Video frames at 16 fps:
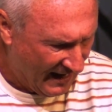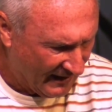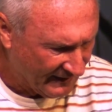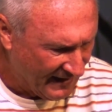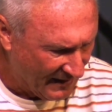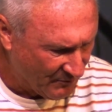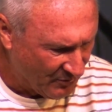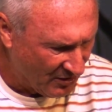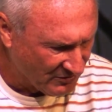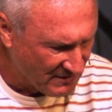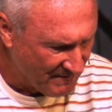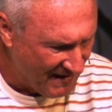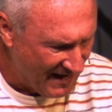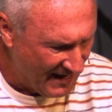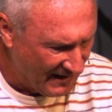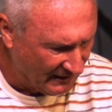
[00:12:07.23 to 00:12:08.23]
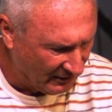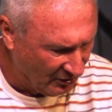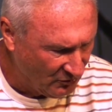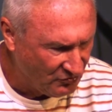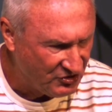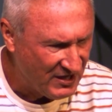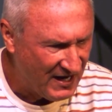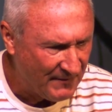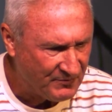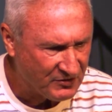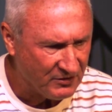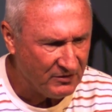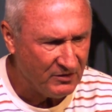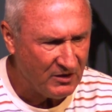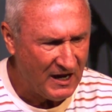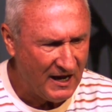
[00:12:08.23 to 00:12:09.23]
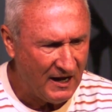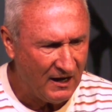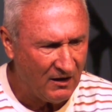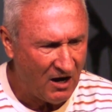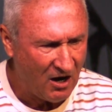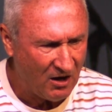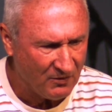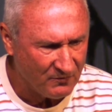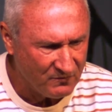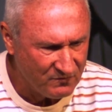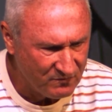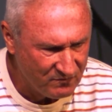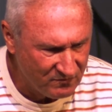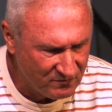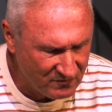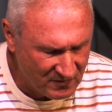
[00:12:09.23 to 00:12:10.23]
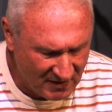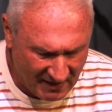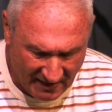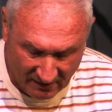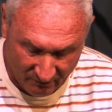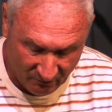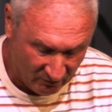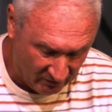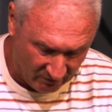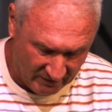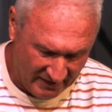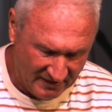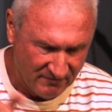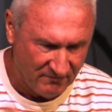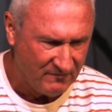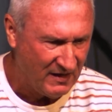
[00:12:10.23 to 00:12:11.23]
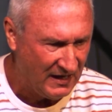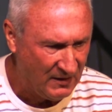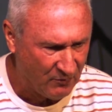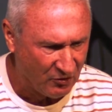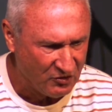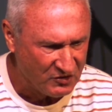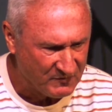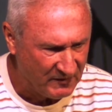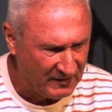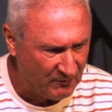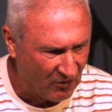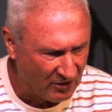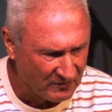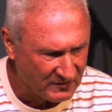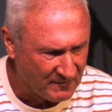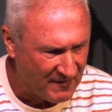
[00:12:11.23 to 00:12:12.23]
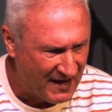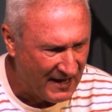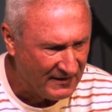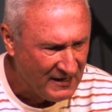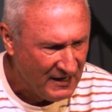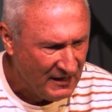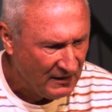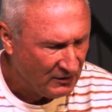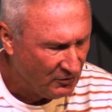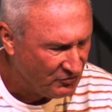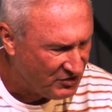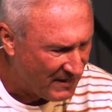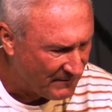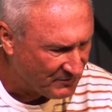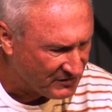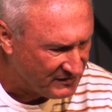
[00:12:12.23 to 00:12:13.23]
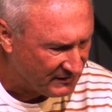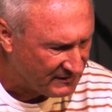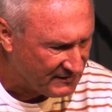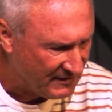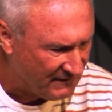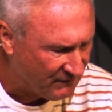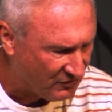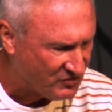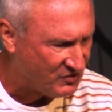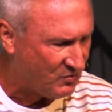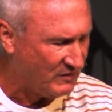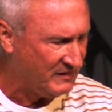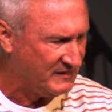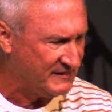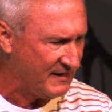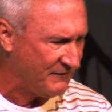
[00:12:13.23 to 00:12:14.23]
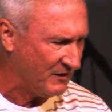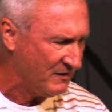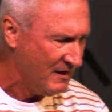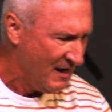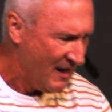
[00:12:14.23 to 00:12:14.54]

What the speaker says: God brought to mind Luke chapter, we're in Hebrews, but he brought to mind Luke chapter 16, verse 27,